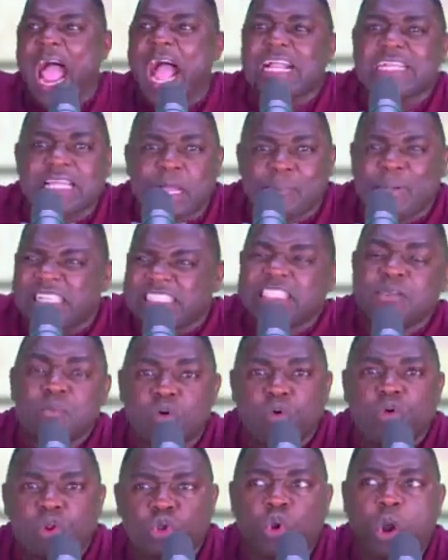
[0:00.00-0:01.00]
the past few
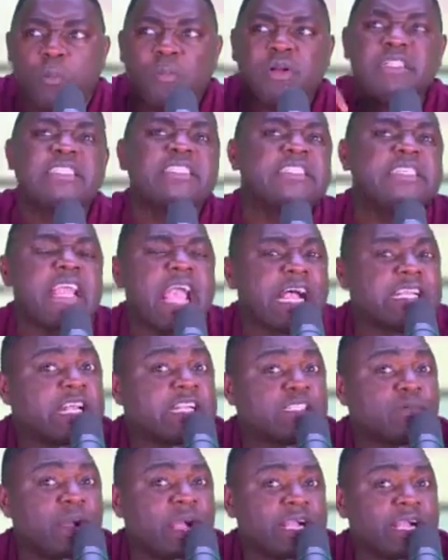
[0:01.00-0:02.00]
years, the Queen
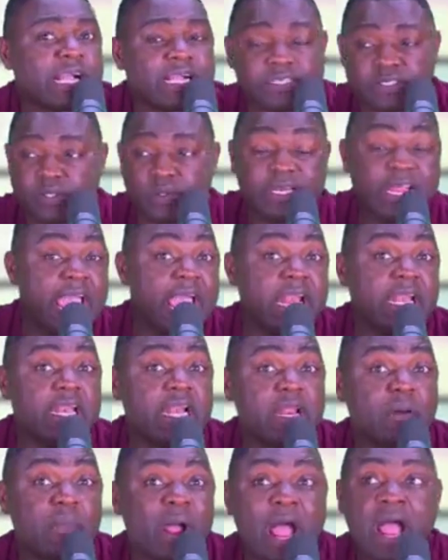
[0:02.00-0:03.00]
understood. Say,
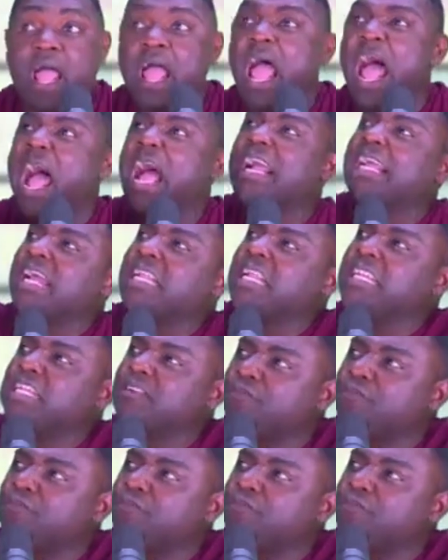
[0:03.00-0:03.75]
Anka Matimo Honon